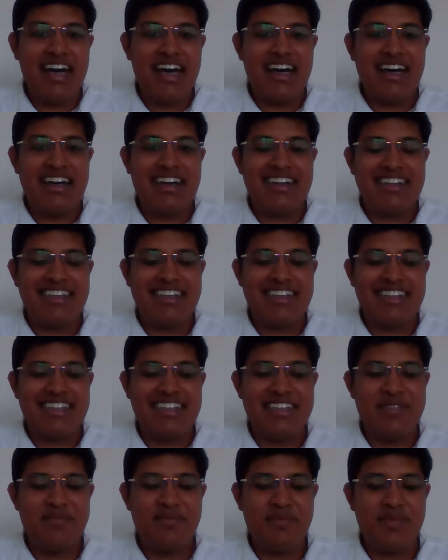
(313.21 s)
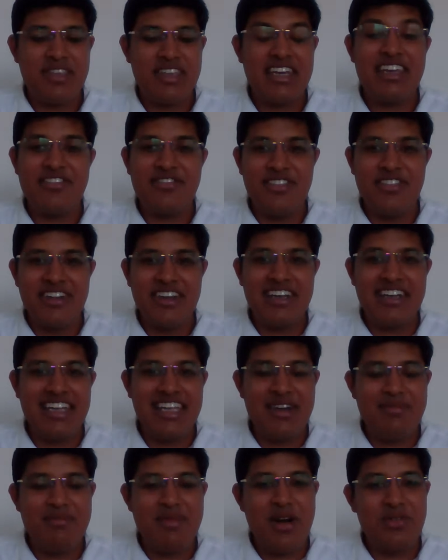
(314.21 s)
uh,
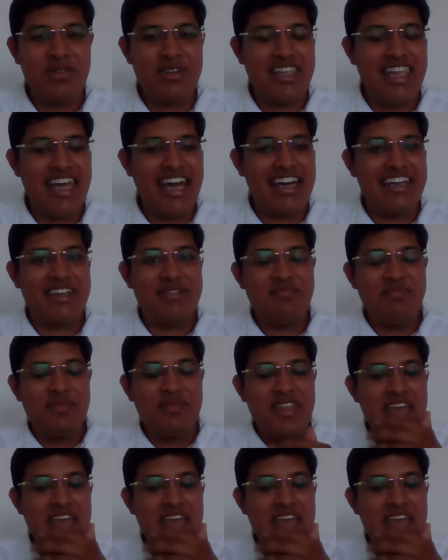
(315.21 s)
definitely about that.